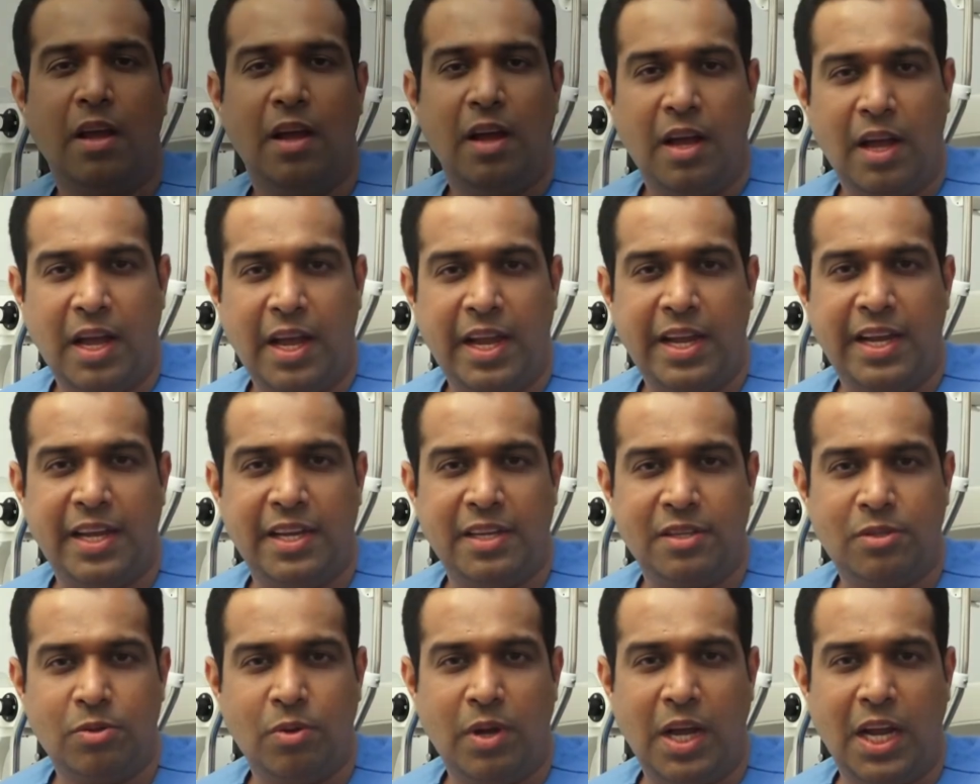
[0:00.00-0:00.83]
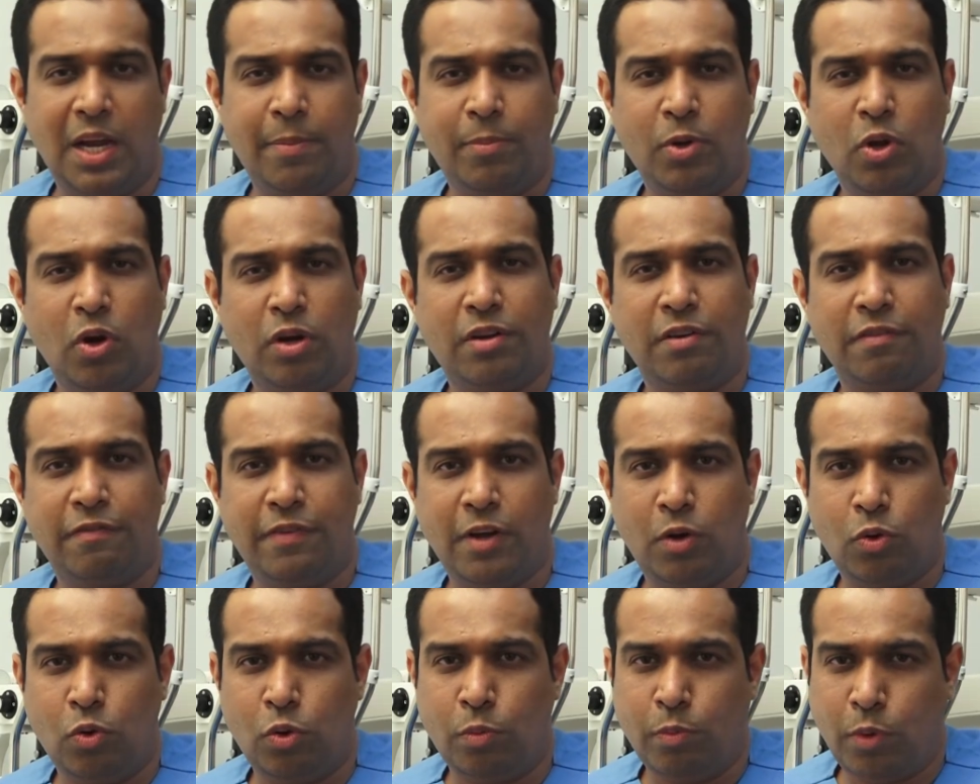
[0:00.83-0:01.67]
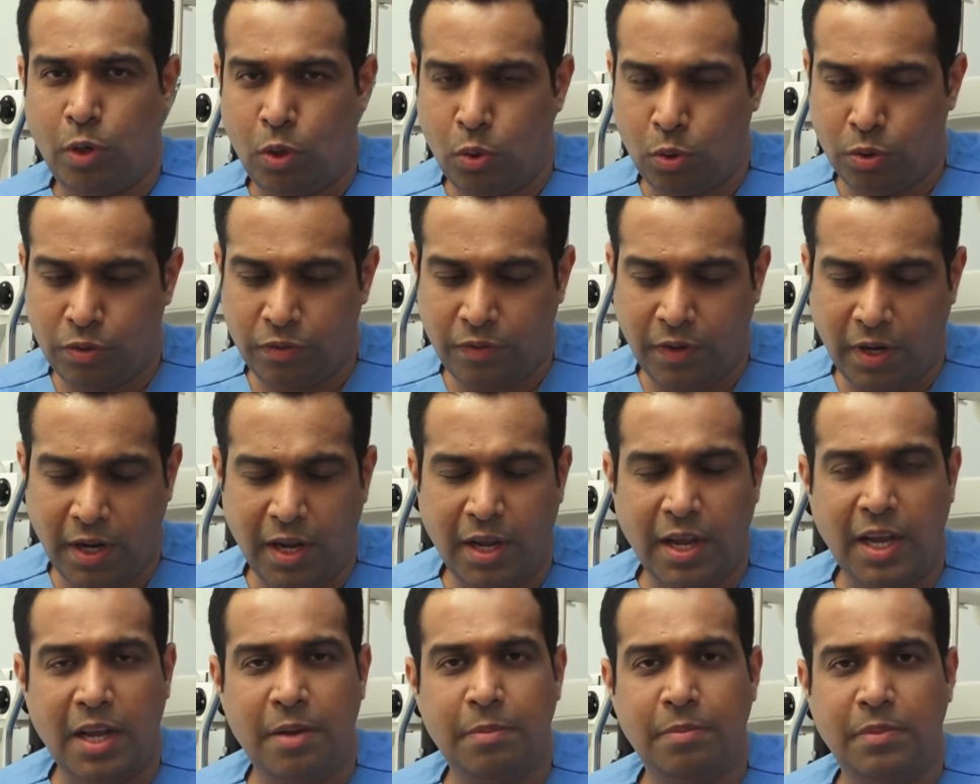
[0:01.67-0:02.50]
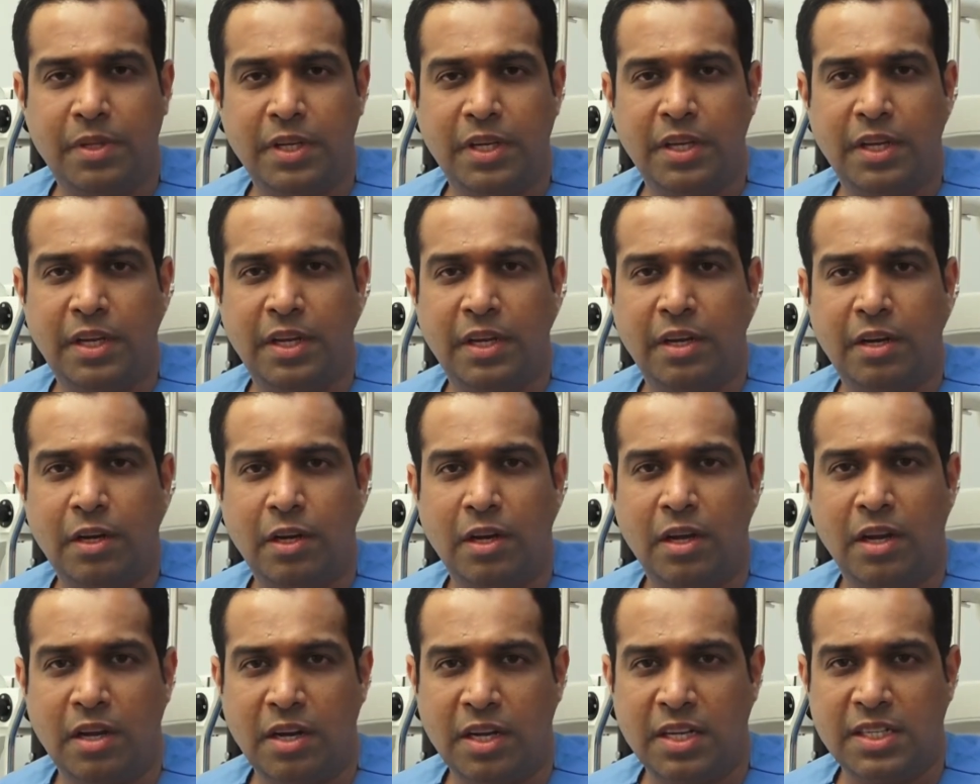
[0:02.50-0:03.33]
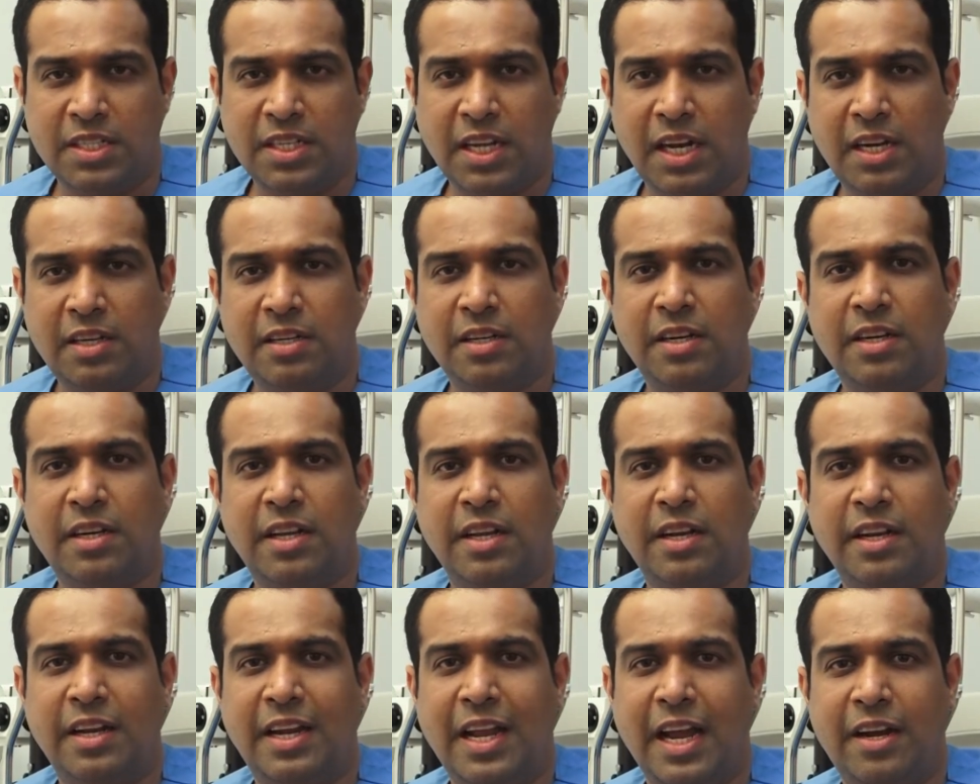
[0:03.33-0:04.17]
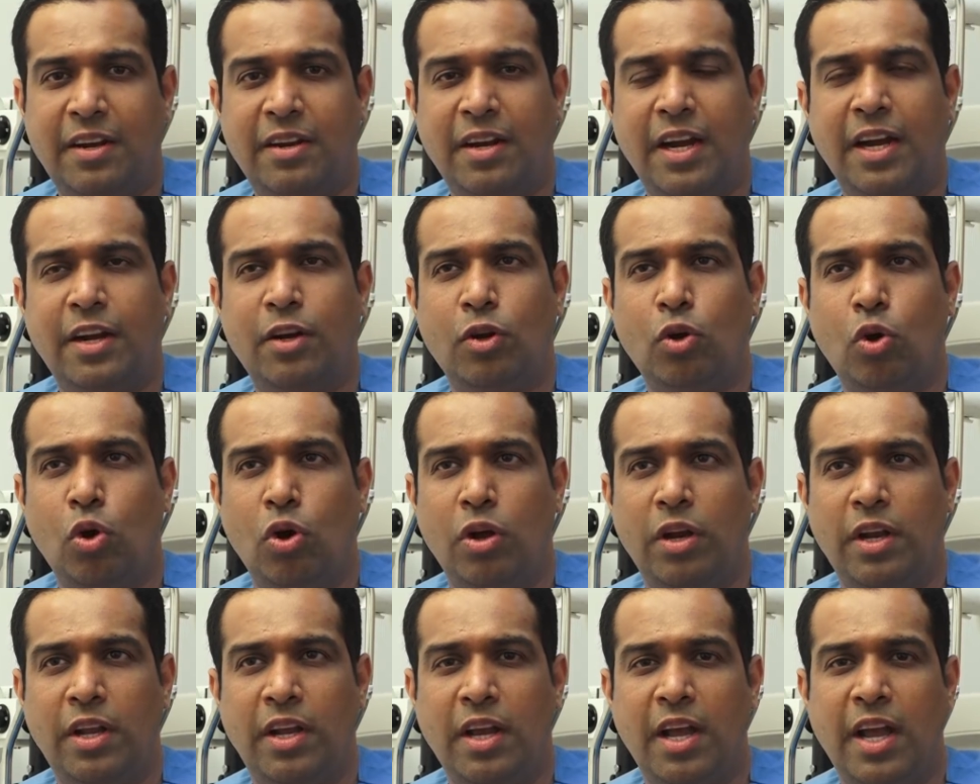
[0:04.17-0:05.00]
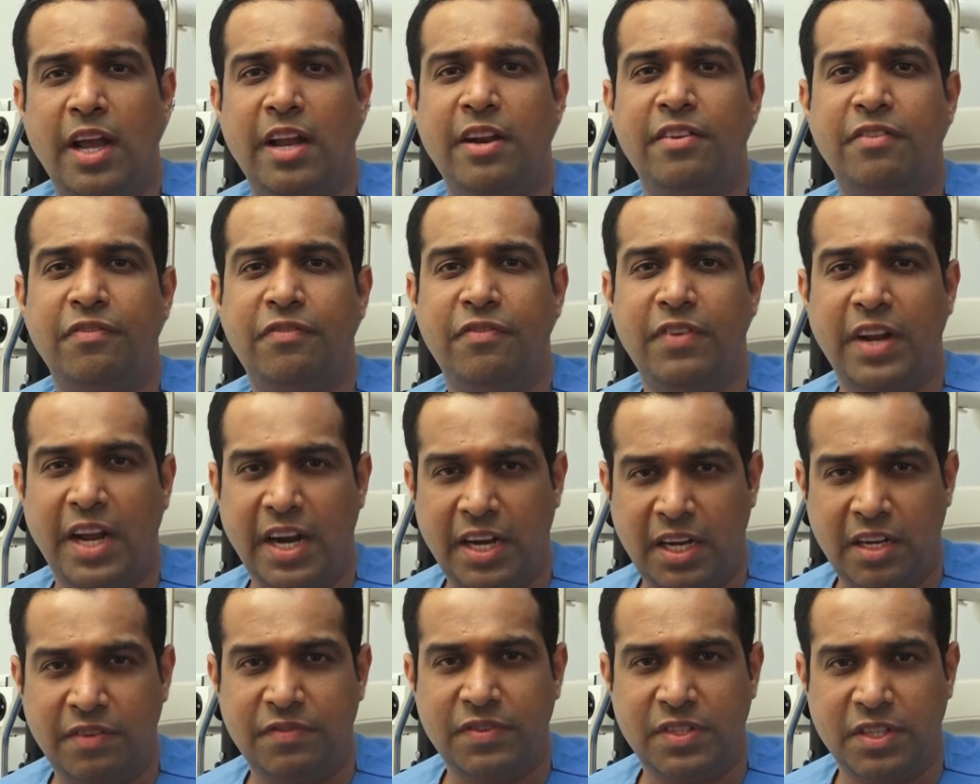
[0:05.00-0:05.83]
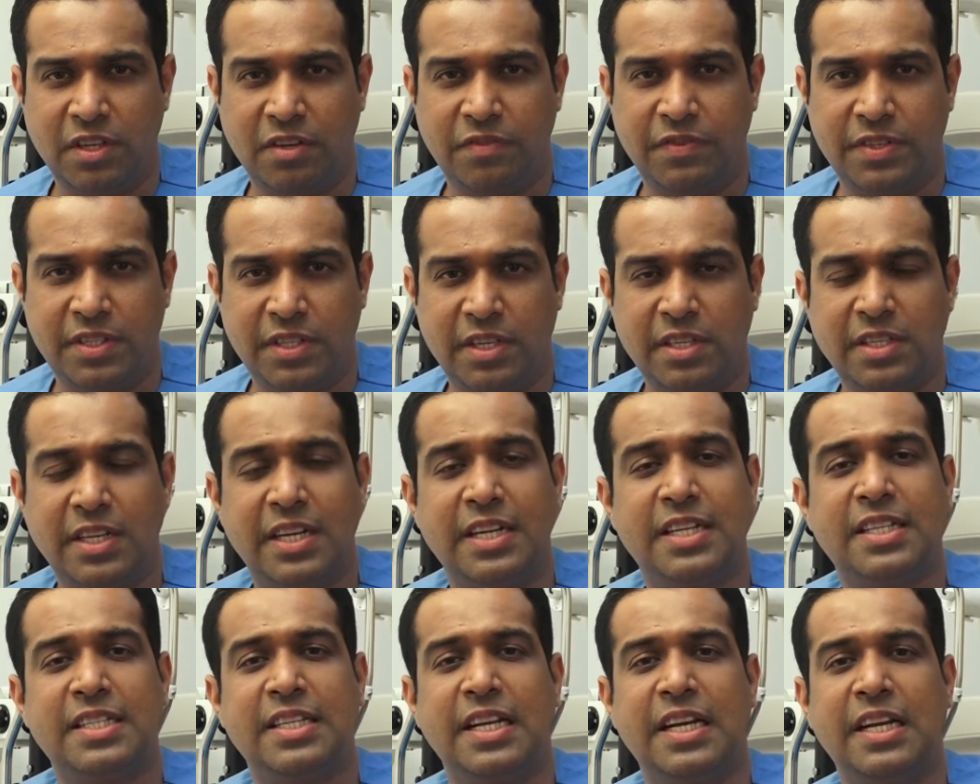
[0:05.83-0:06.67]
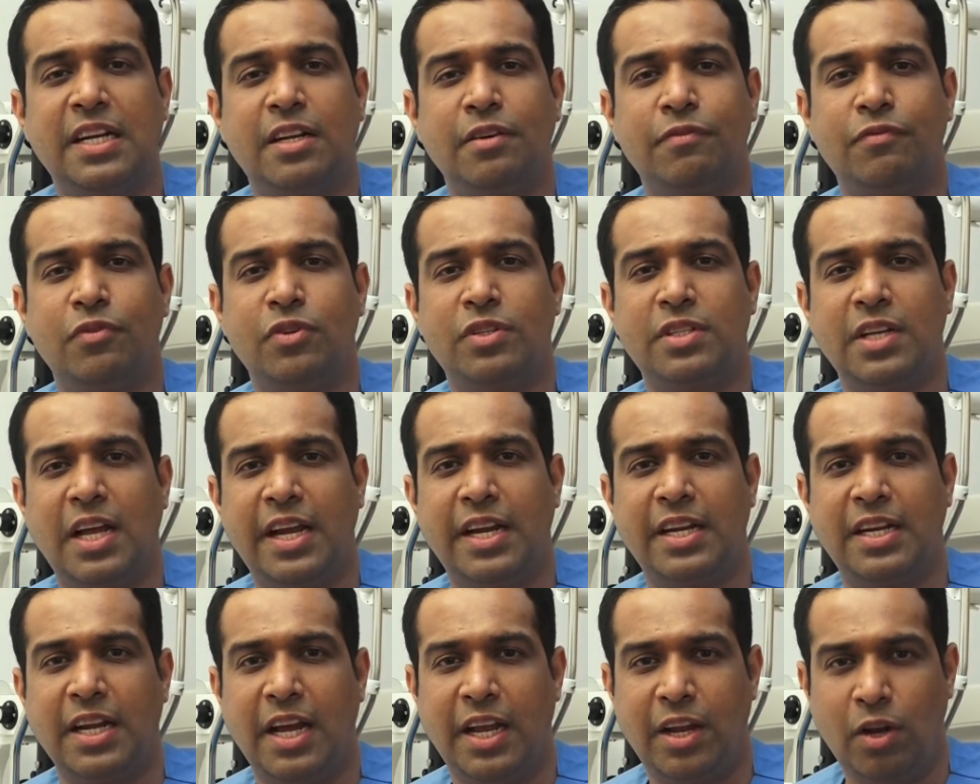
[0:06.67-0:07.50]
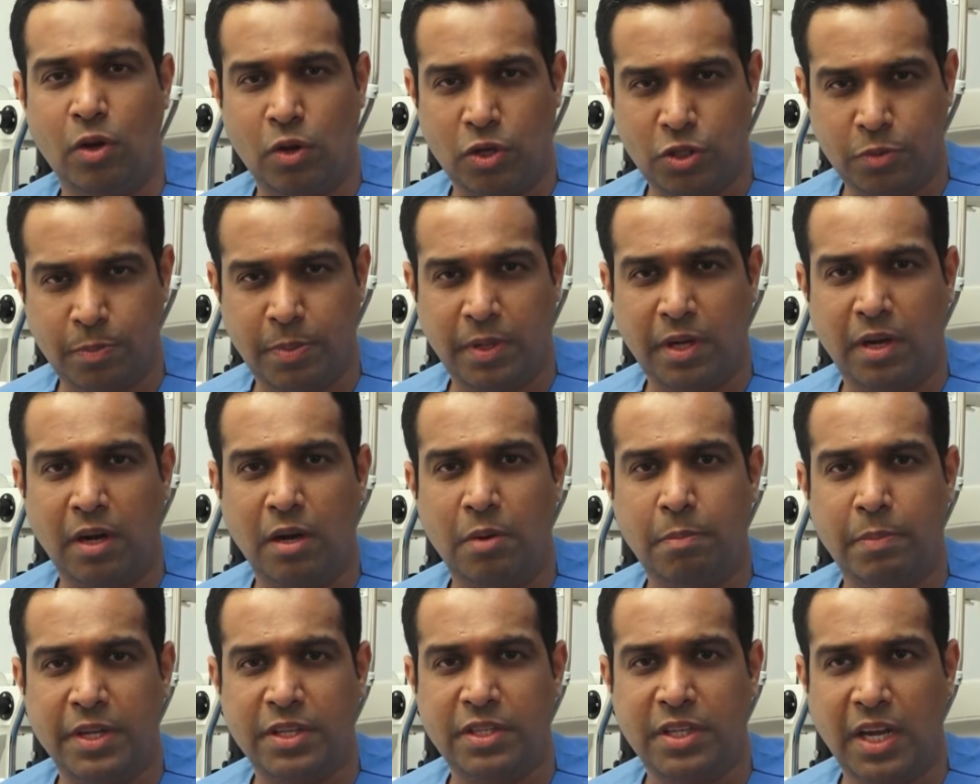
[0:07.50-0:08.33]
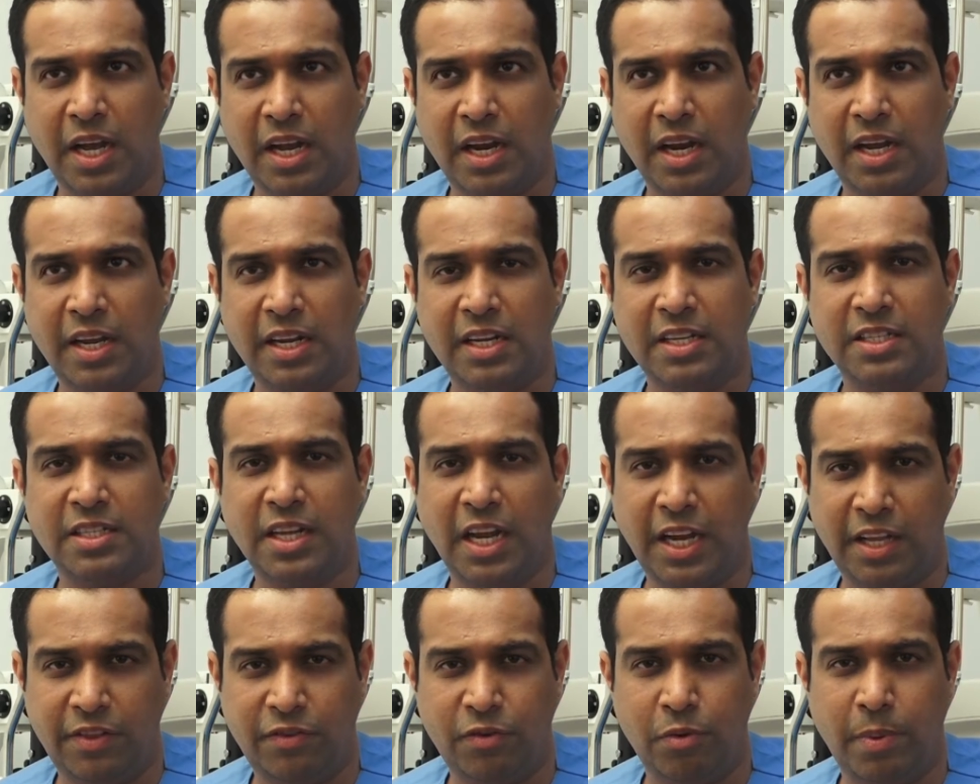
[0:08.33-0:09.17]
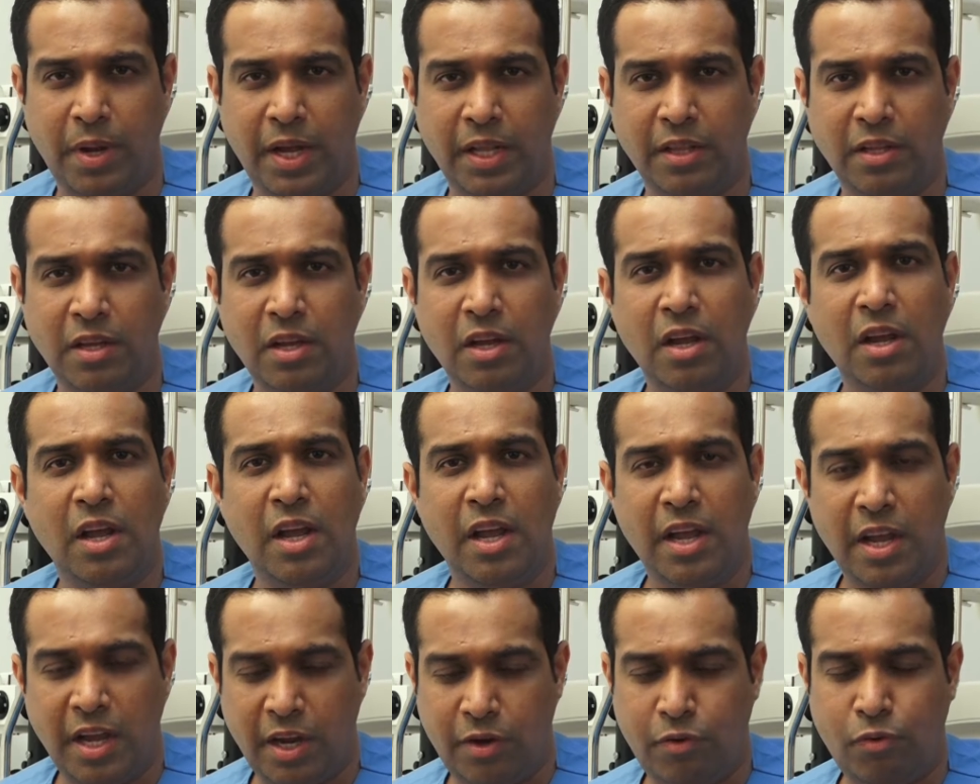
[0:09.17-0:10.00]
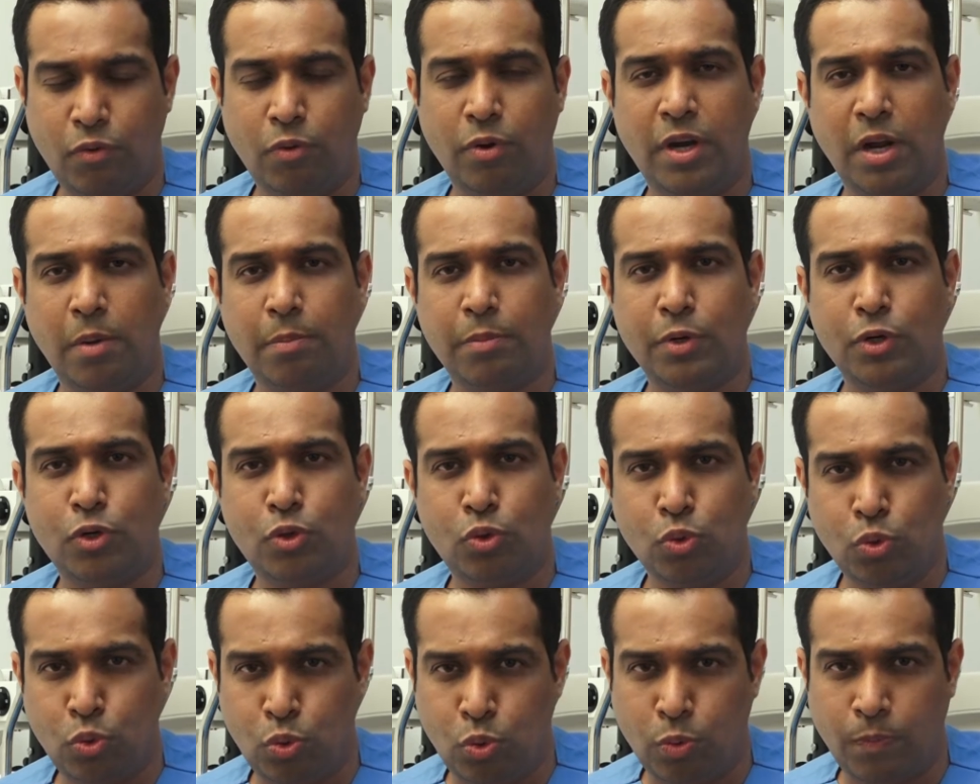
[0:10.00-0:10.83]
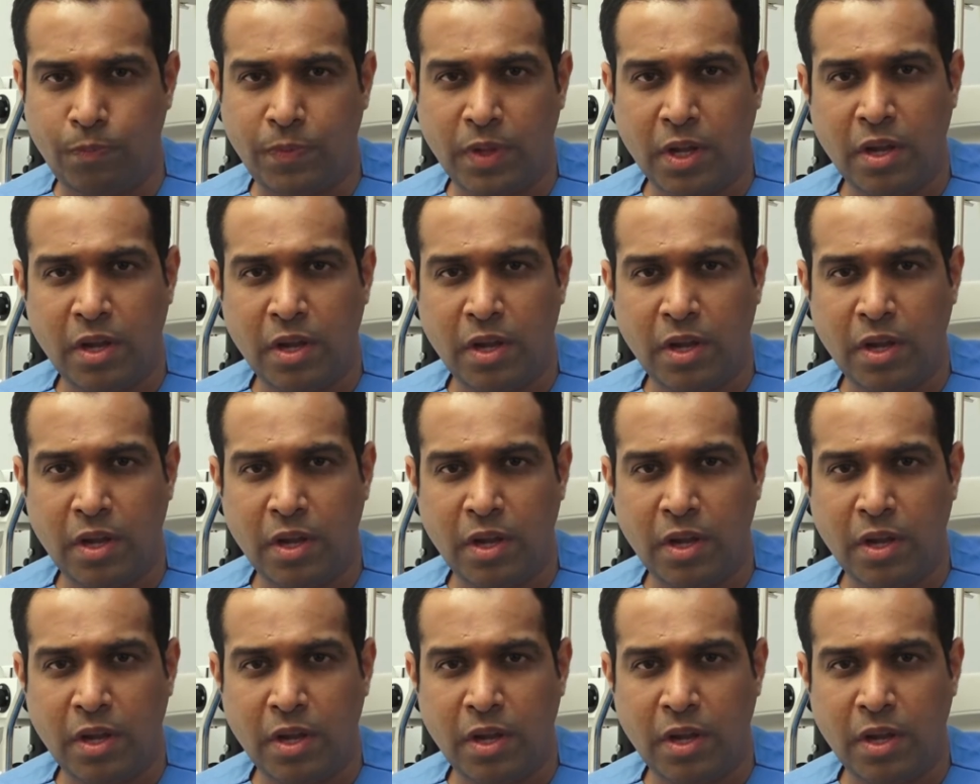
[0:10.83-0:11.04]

Hi, so I am Dr. Varun Malhotra. I am the consultant in cataract, cornea and refractive services at Center for Sight Eye Hospital, Banjara Hills, Hyderabad at road number 2.